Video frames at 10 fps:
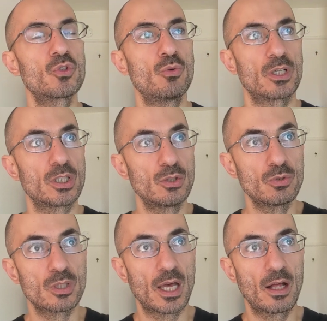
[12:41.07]
to
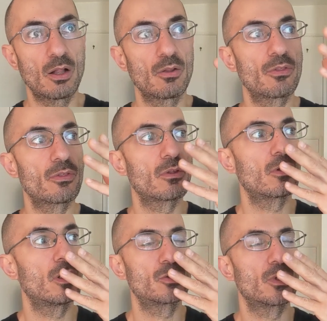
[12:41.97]
acute health,
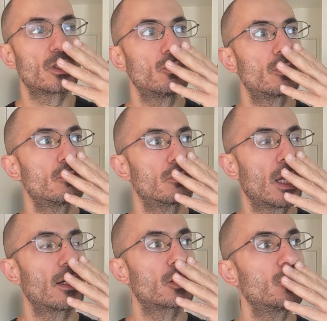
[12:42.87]

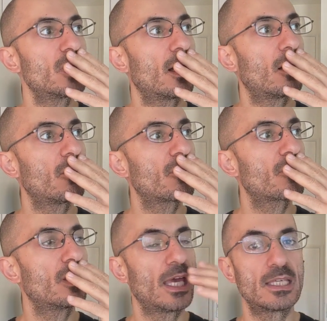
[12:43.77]
acute
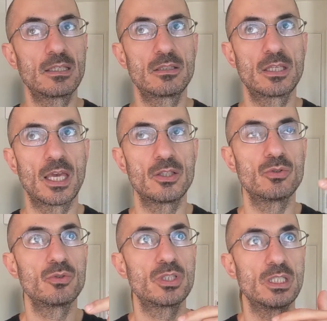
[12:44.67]
health,
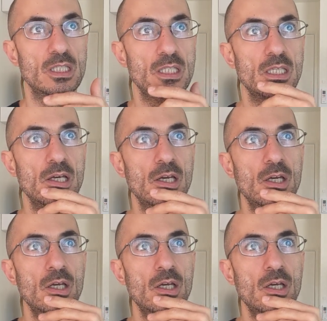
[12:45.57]
AKUTE.